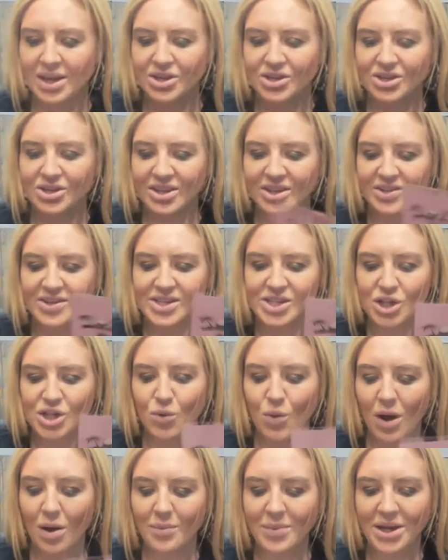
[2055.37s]
do they still
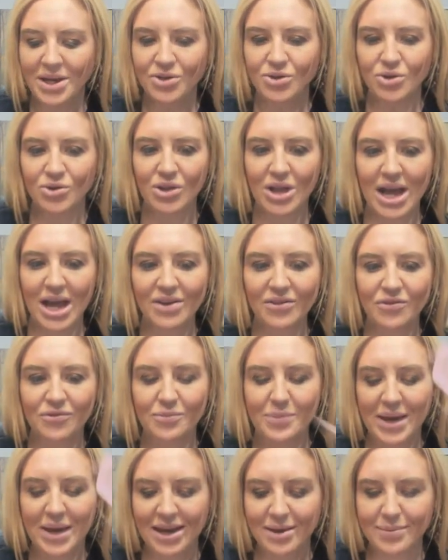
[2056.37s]
want me in their life?
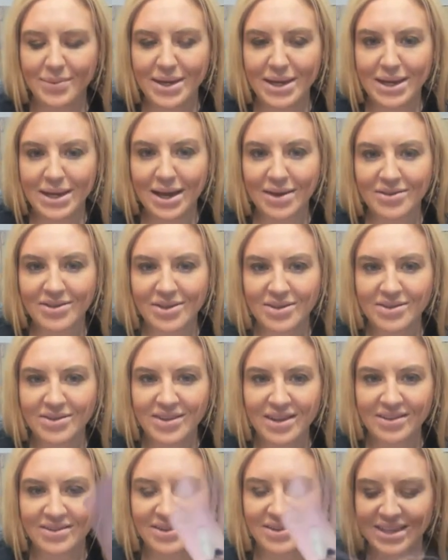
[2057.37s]
Maybe. And this
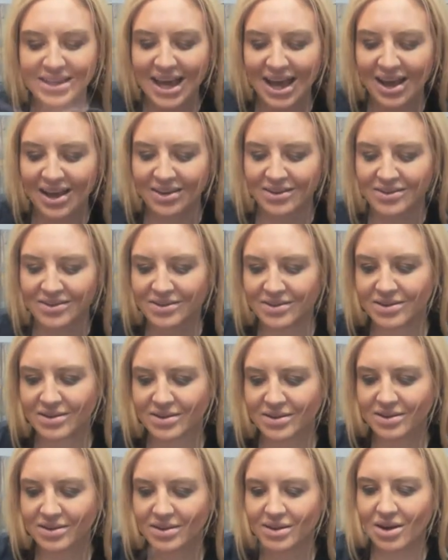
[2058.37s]
says yes.
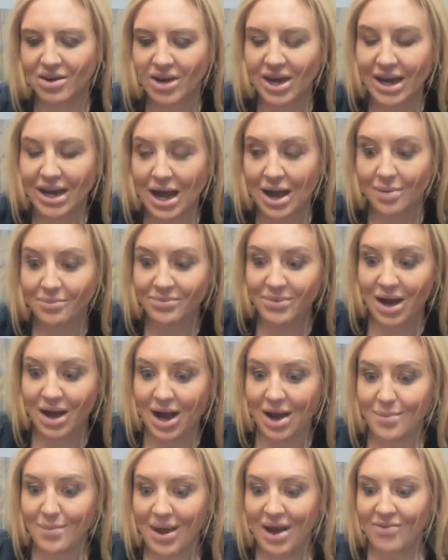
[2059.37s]
Okay, I'm
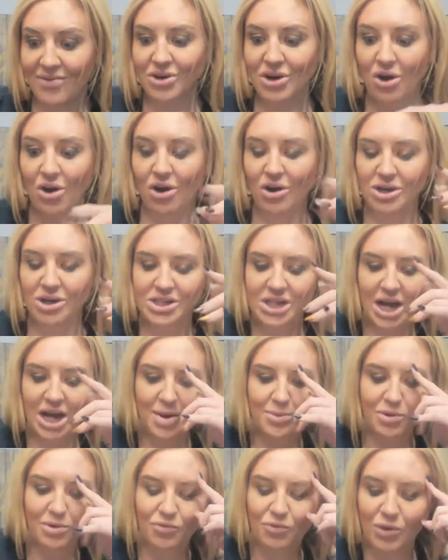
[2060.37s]
I'm having a hard
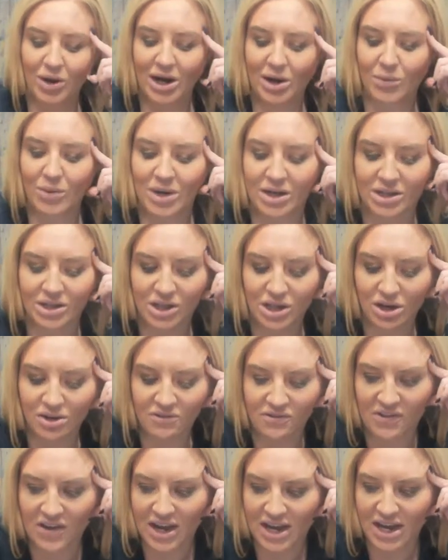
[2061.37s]
time of what I want to
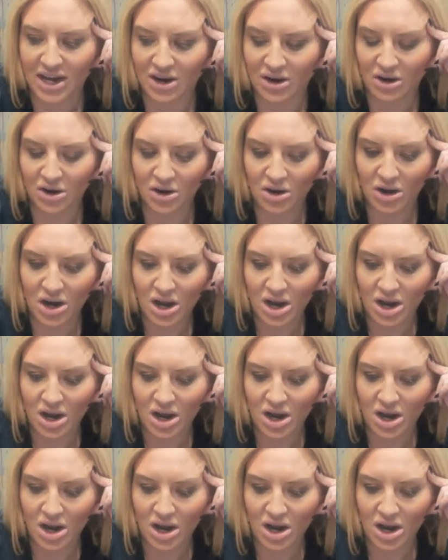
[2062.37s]
clarify here.